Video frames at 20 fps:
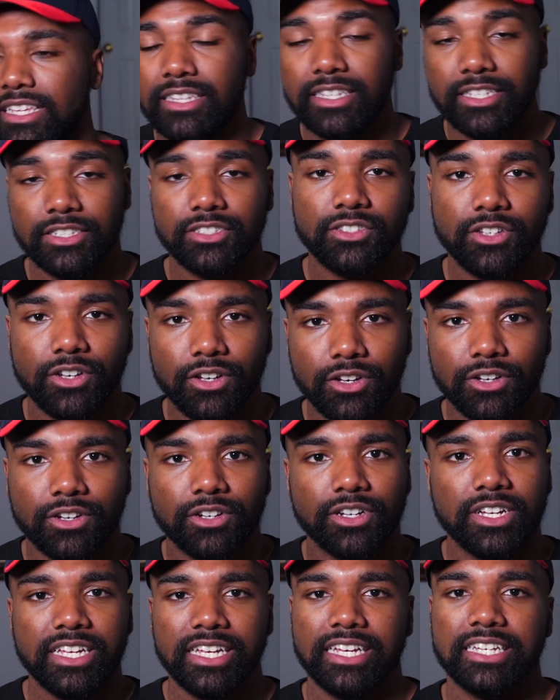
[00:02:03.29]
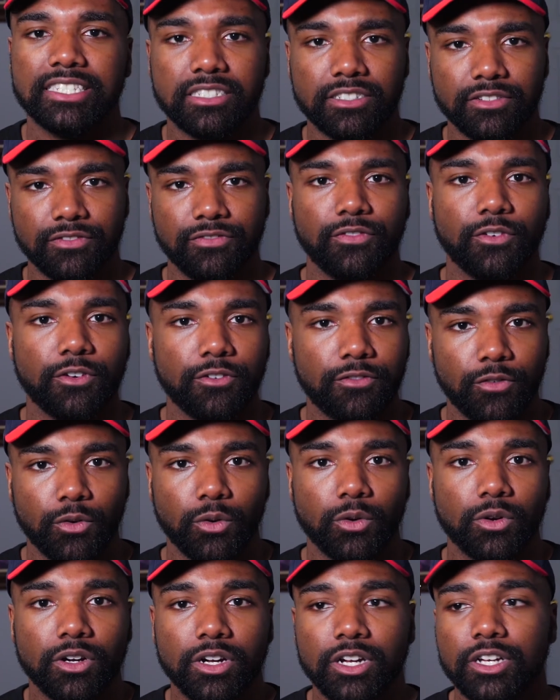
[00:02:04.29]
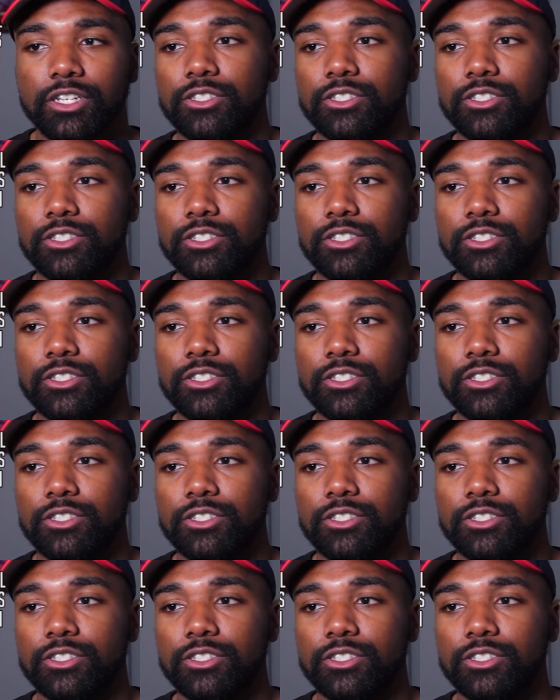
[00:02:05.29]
This song is in a 4/4.